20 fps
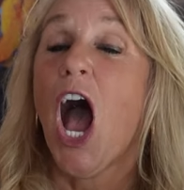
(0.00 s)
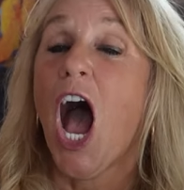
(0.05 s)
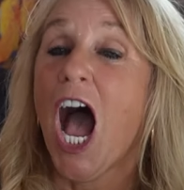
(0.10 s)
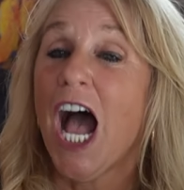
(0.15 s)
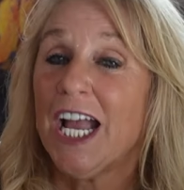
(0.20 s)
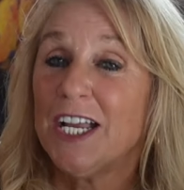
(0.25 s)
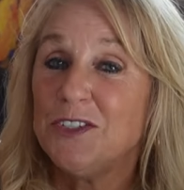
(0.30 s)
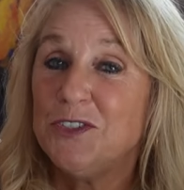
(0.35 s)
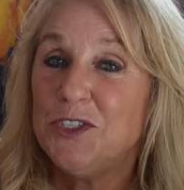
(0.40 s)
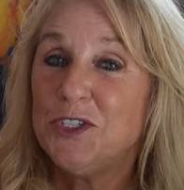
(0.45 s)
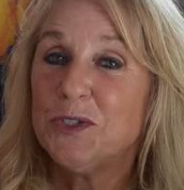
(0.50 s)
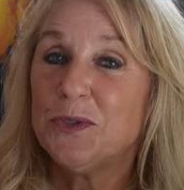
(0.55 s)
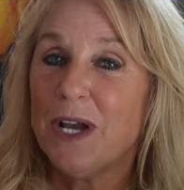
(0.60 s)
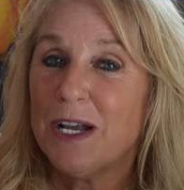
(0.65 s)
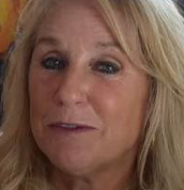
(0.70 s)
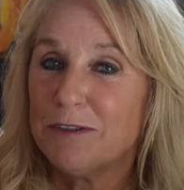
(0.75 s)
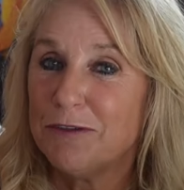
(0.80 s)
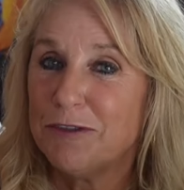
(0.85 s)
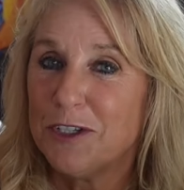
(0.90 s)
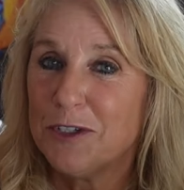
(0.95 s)
I do
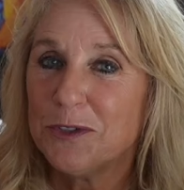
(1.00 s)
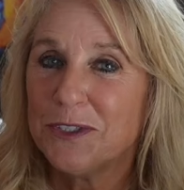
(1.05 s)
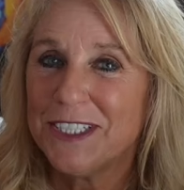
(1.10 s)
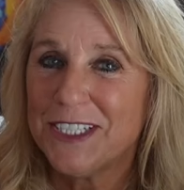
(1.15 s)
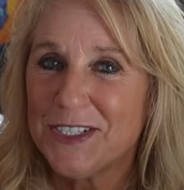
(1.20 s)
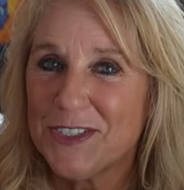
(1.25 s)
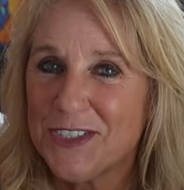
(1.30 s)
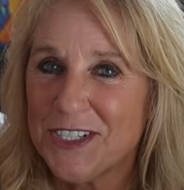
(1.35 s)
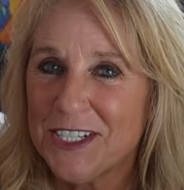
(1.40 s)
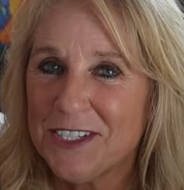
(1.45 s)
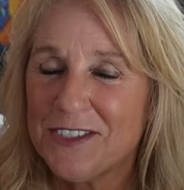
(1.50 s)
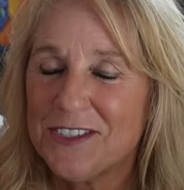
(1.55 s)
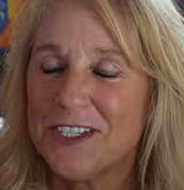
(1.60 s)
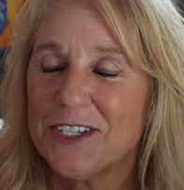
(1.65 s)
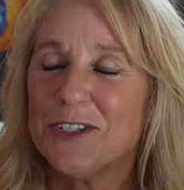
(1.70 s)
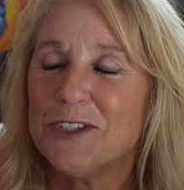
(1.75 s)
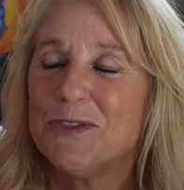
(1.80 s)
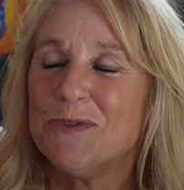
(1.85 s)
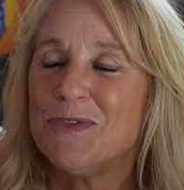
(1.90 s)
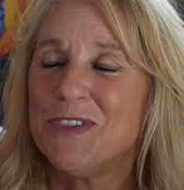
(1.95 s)
have a few listings
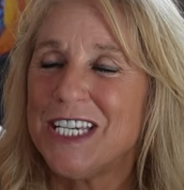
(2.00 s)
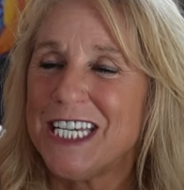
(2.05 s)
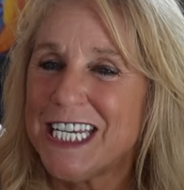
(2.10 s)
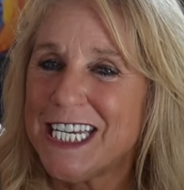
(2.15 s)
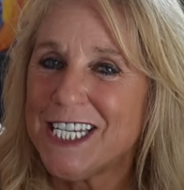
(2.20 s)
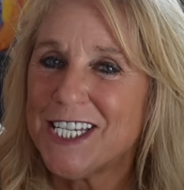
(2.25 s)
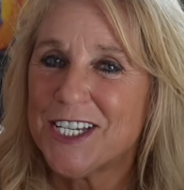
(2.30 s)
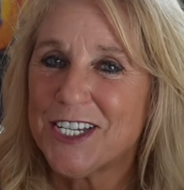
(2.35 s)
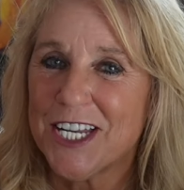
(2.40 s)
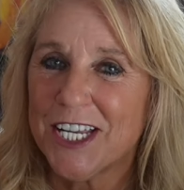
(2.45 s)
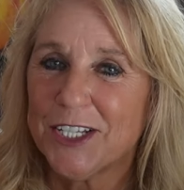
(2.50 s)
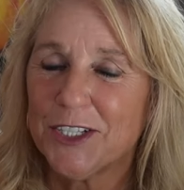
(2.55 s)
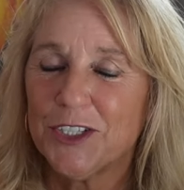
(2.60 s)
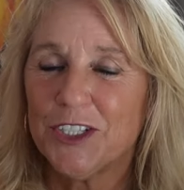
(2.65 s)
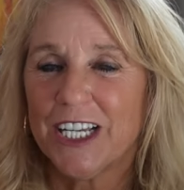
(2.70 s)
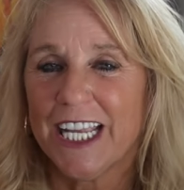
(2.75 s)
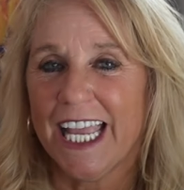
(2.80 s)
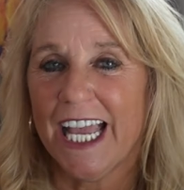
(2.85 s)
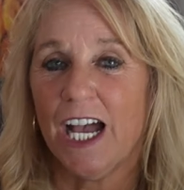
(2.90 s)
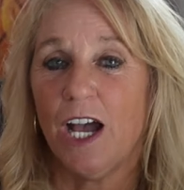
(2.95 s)
that you need to take a
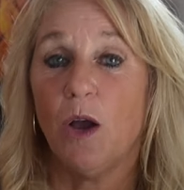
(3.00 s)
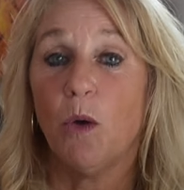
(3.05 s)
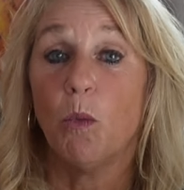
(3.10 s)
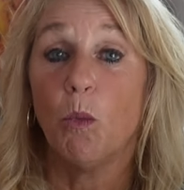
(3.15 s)
look at.